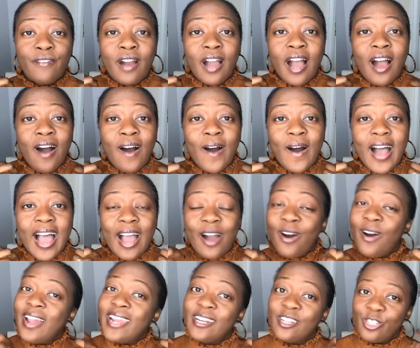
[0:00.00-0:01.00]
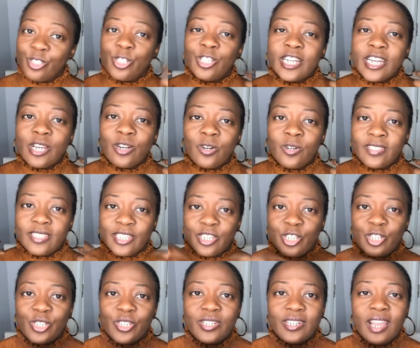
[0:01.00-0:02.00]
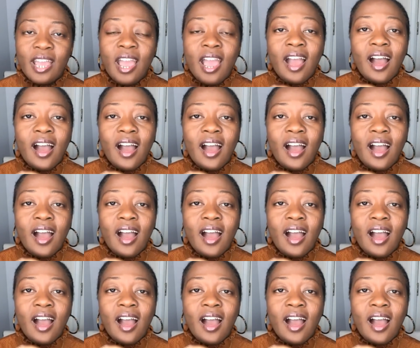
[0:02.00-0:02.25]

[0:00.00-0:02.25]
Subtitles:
our energetic condition,